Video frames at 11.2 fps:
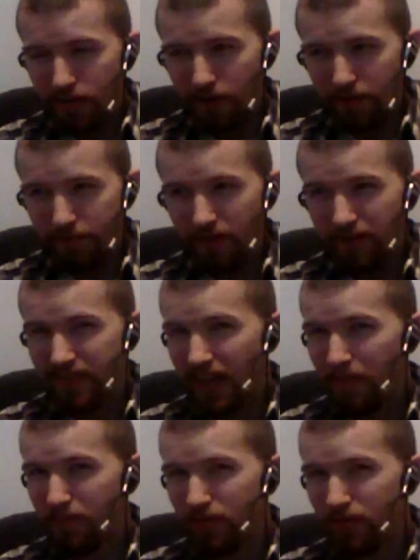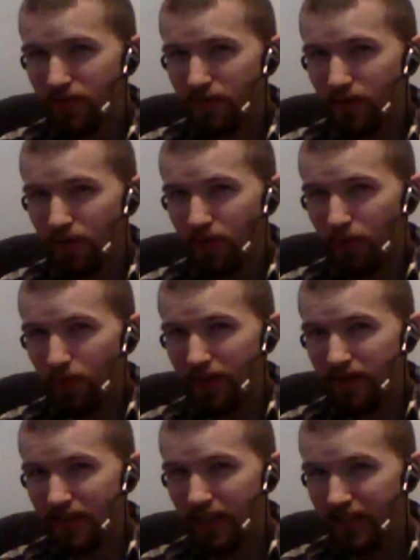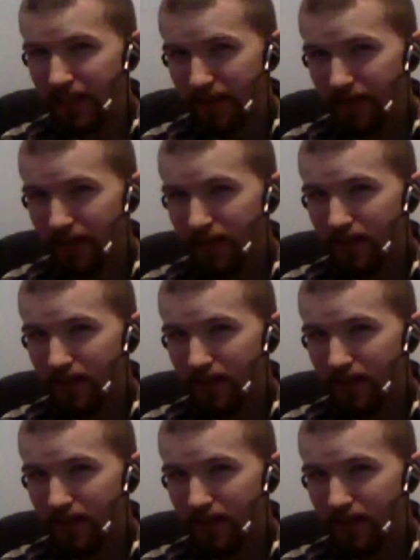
right in front of a temple with Lillian